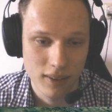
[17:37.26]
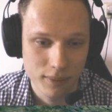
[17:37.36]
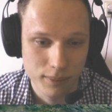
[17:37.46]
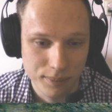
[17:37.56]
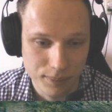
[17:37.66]

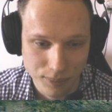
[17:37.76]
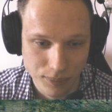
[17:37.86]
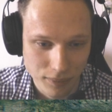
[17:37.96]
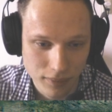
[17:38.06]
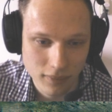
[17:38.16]

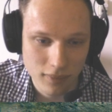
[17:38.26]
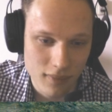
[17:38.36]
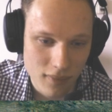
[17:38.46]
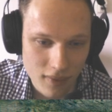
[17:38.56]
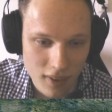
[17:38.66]

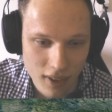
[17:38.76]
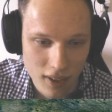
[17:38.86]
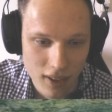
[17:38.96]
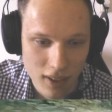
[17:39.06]
(silence)